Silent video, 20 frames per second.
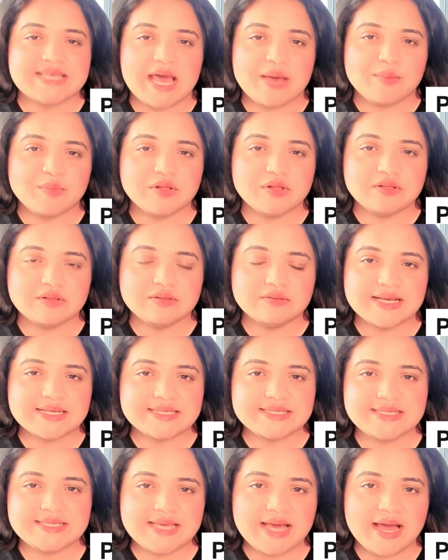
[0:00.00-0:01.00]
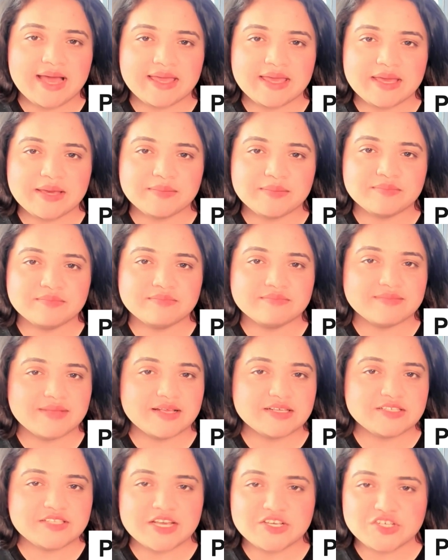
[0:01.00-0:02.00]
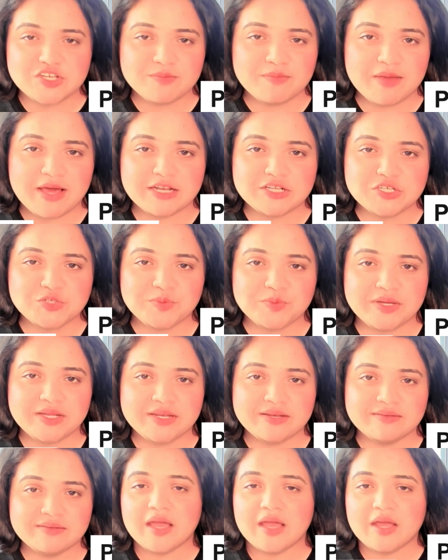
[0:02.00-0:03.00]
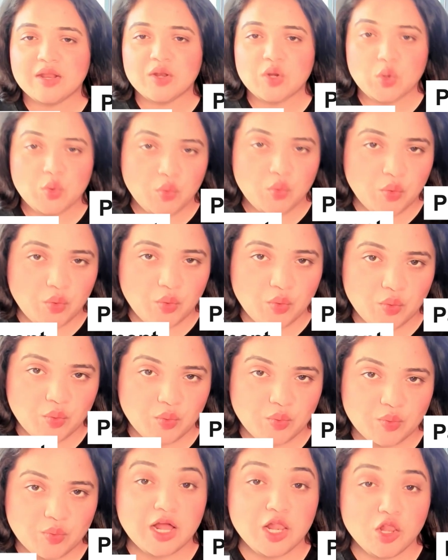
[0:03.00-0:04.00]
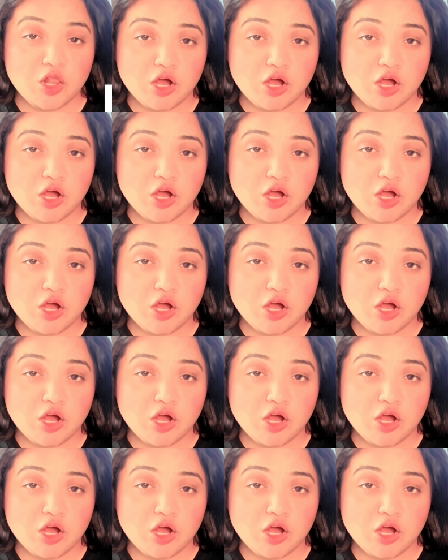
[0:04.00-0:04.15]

SAML, S C I M, session management, and a